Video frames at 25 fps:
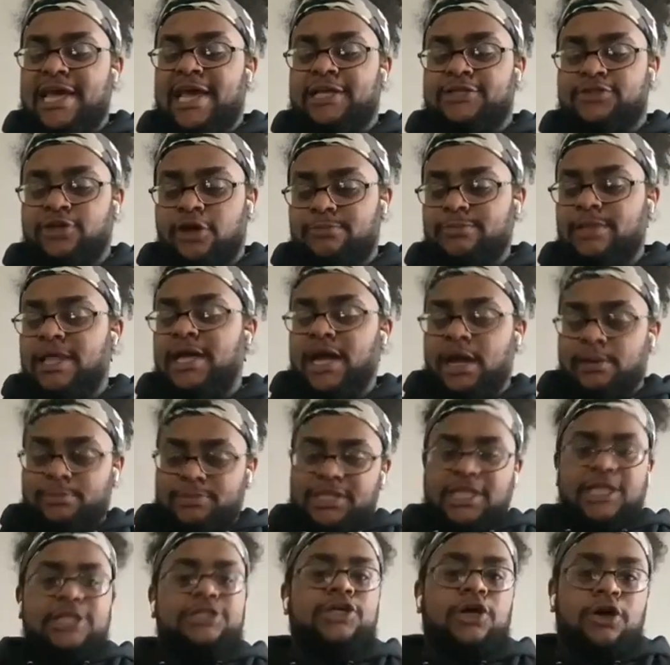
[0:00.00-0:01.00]
And so I'm like, I'm
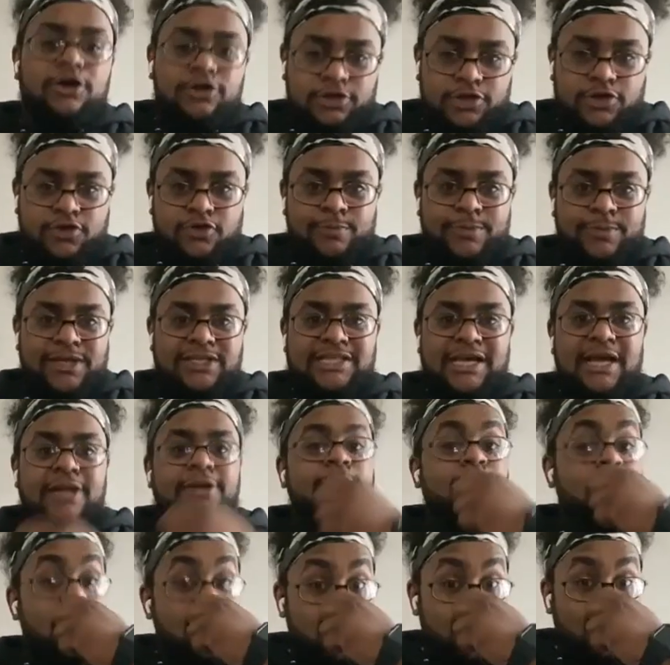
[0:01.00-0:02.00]
gonna let y'all know because
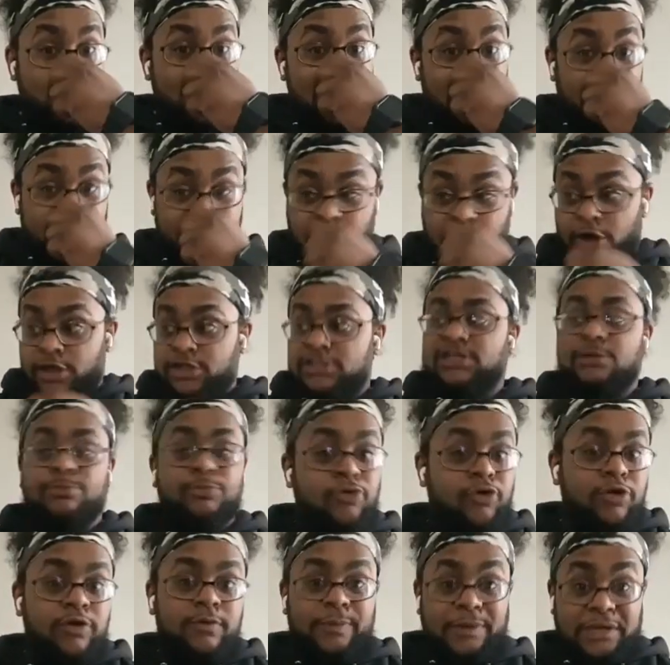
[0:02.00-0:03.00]
I know how y'all
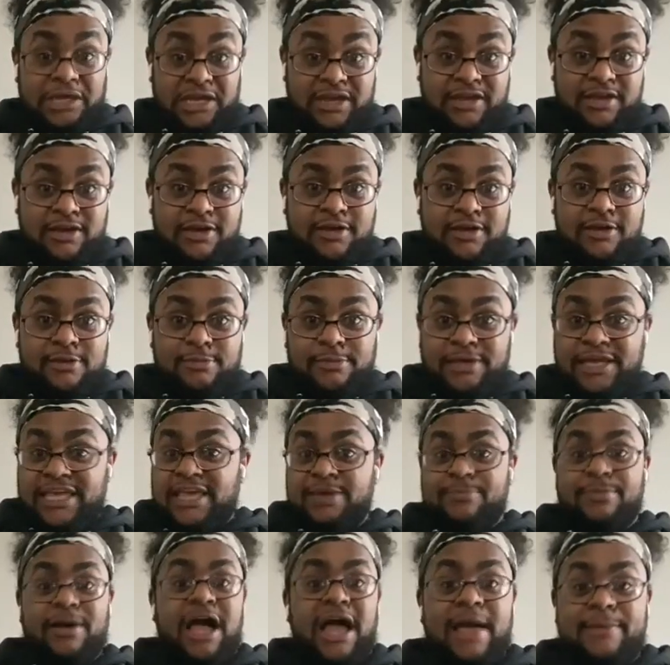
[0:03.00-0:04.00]
support me. You
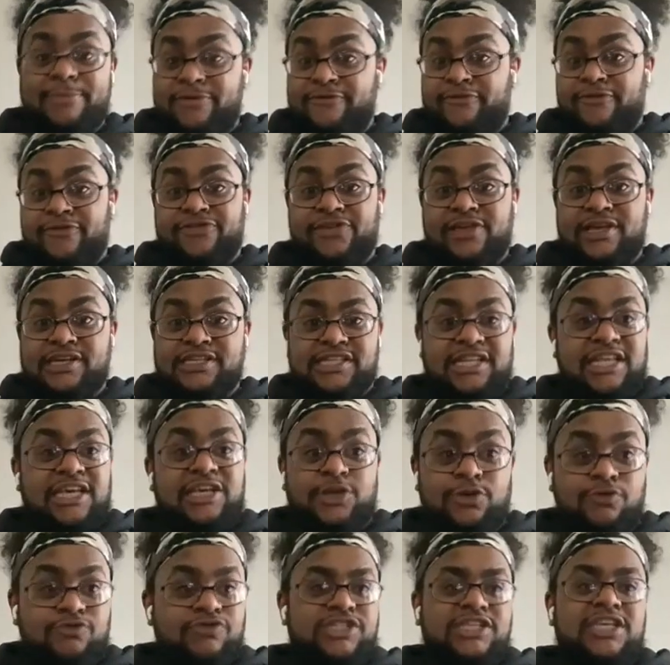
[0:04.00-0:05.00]
get behind me for things. And
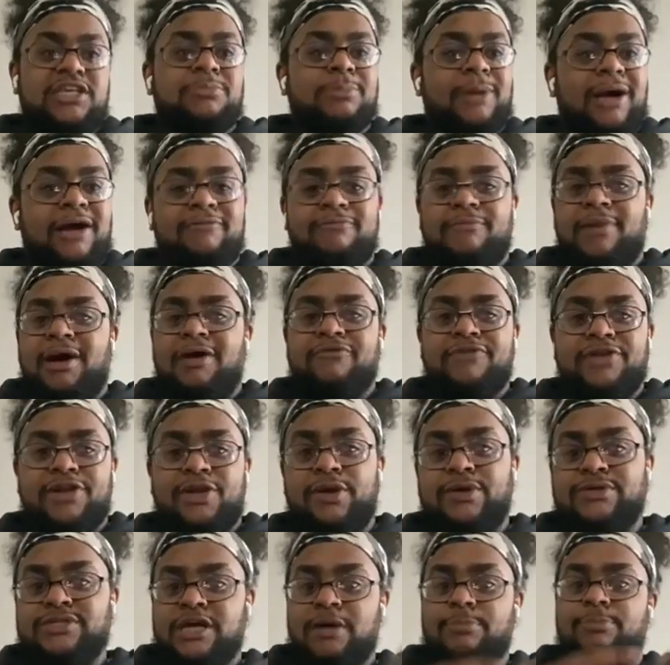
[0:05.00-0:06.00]
like you see my
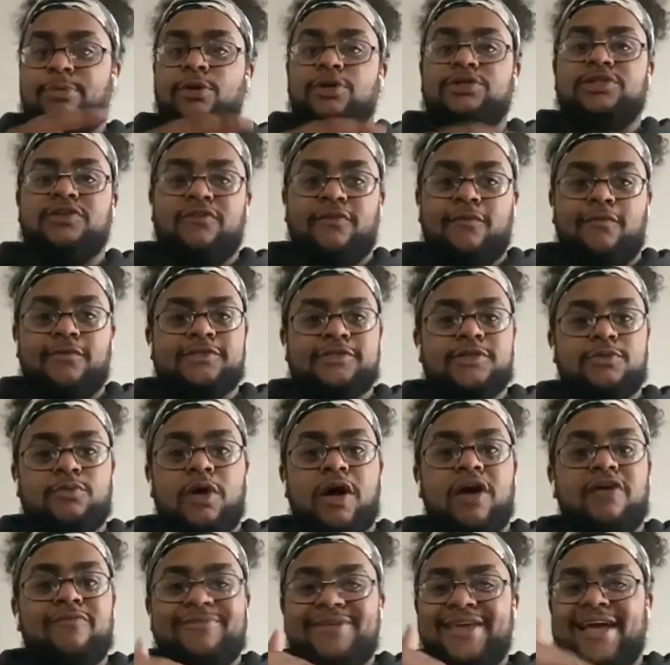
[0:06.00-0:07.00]
videos I'll post every once in a
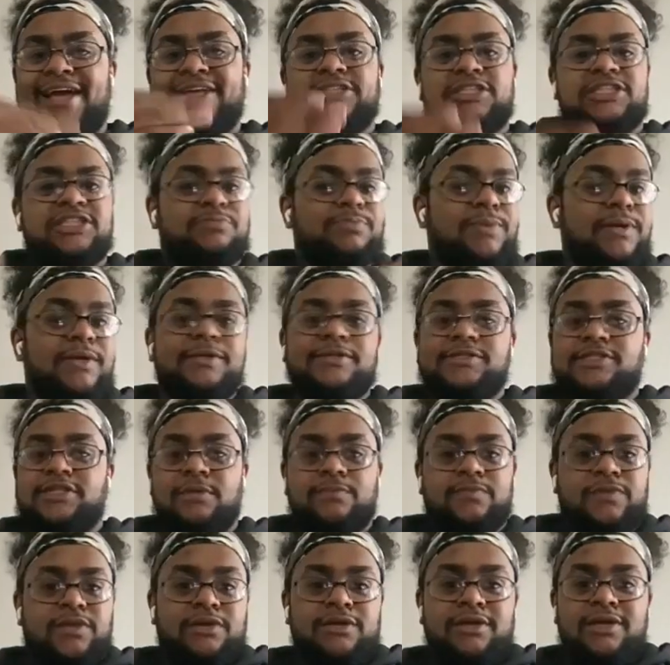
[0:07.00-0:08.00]
while, me actually spitting
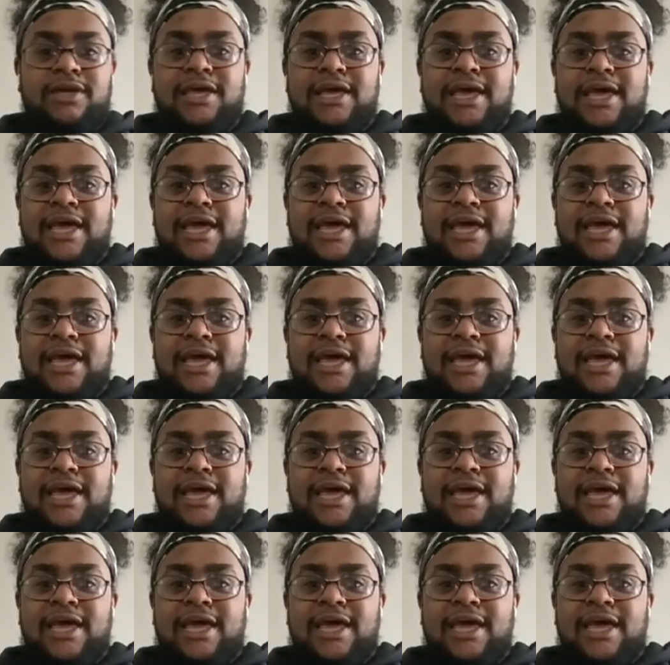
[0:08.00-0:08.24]
something.